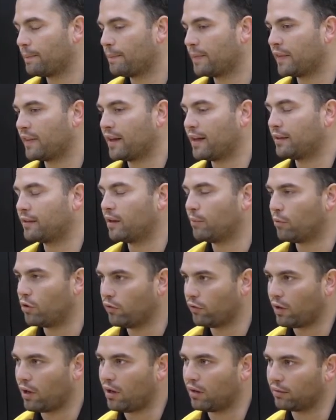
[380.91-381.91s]
things can
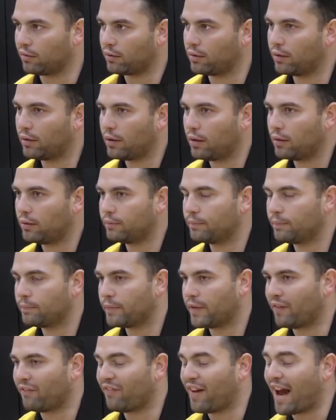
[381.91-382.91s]
move along
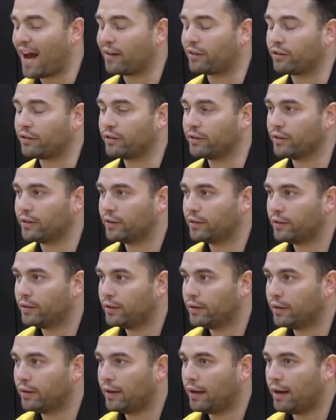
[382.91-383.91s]
faster
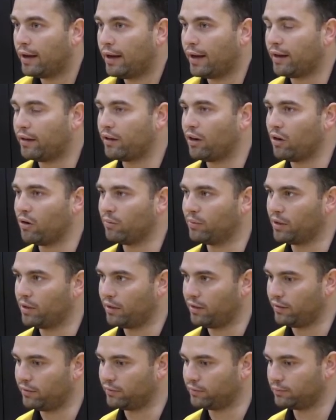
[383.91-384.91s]
in terms
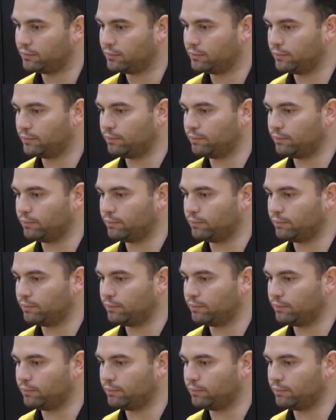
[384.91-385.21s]
of